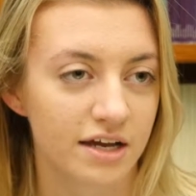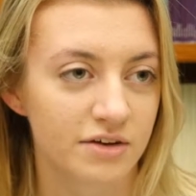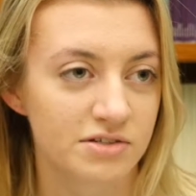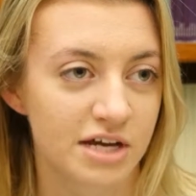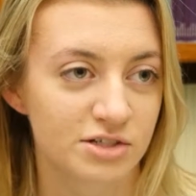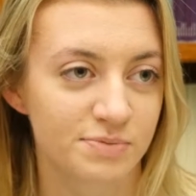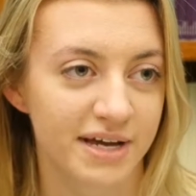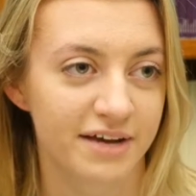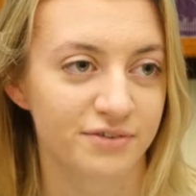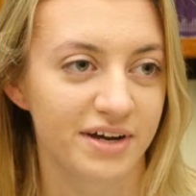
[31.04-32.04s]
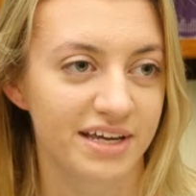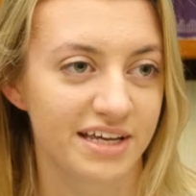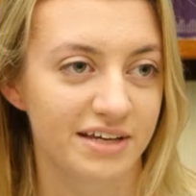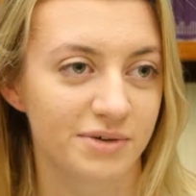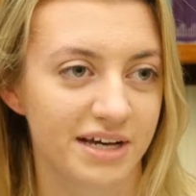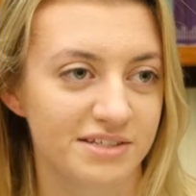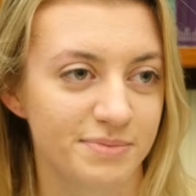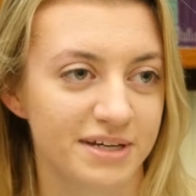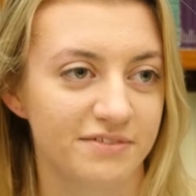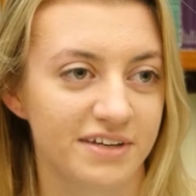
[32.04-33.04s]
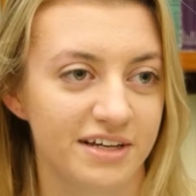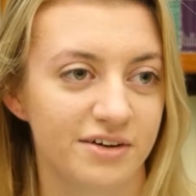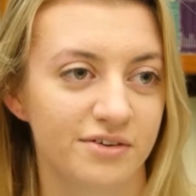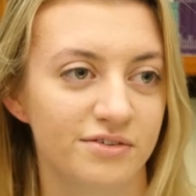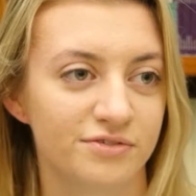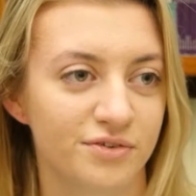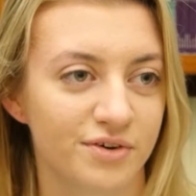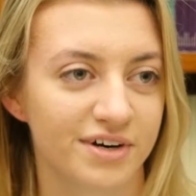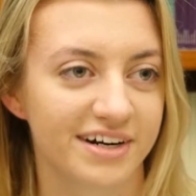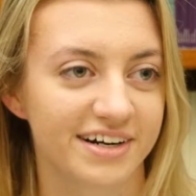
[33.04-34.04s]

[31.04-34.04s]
It was actually my FYE. We had to make a video for,